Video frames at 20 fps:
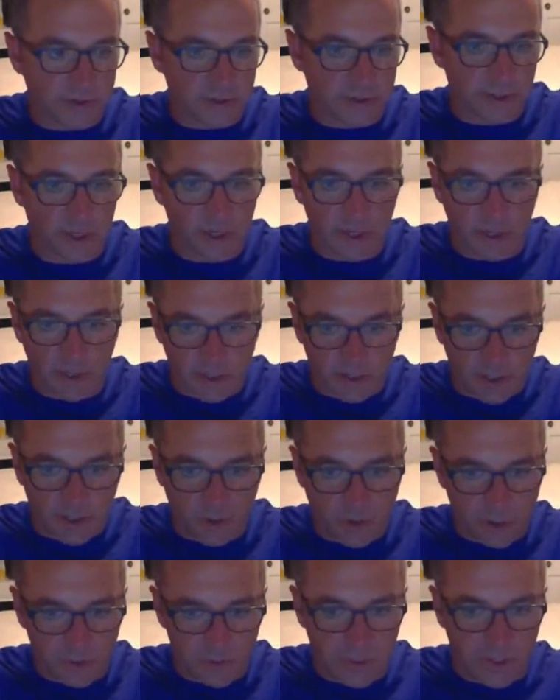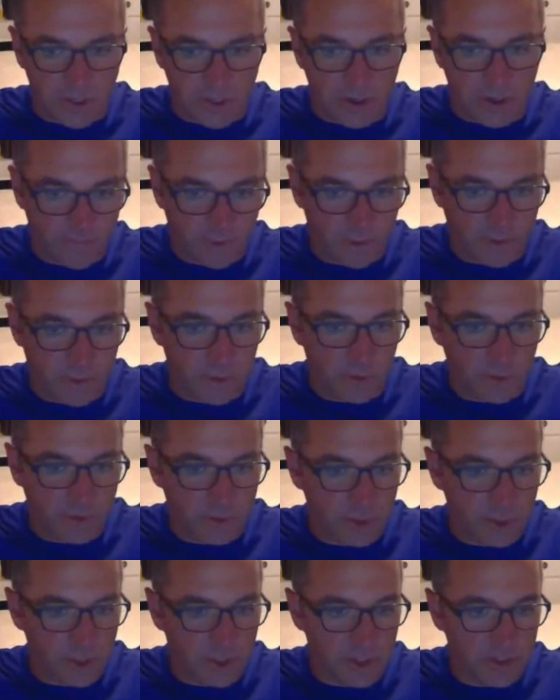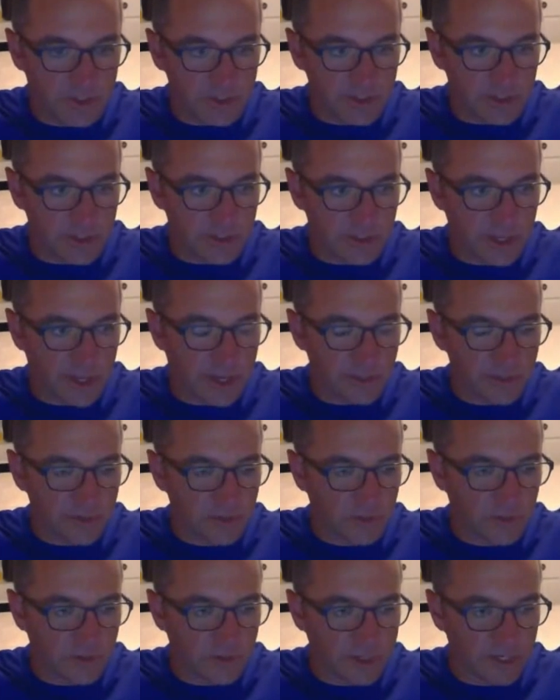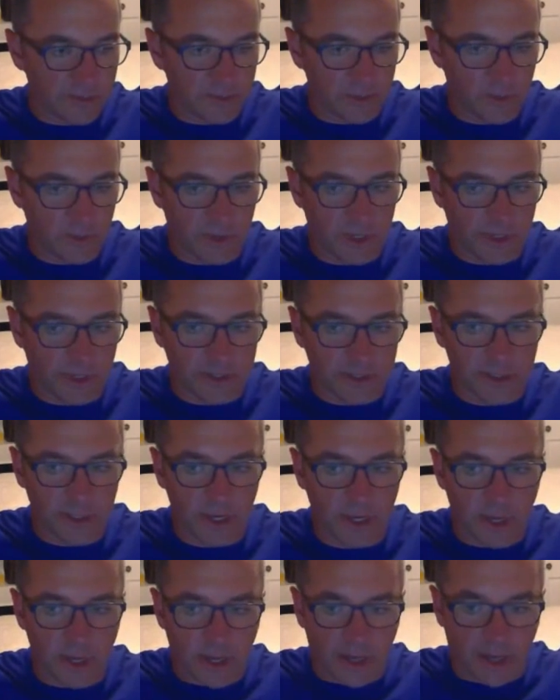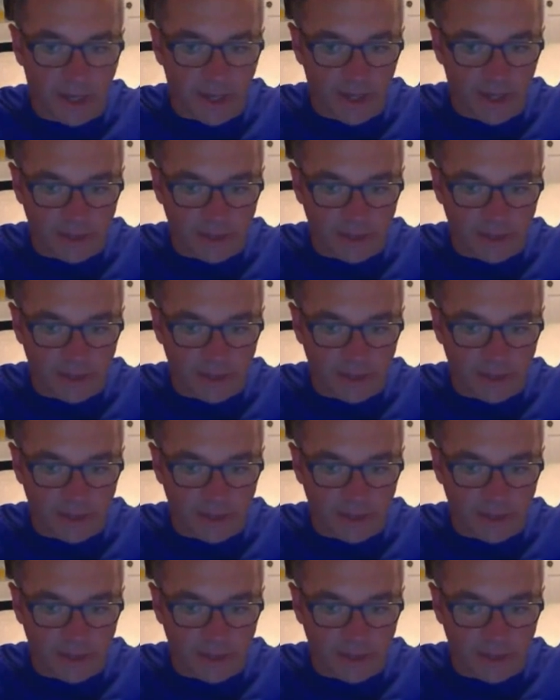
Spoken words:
go spin up virtual machines in Azure or AWS, and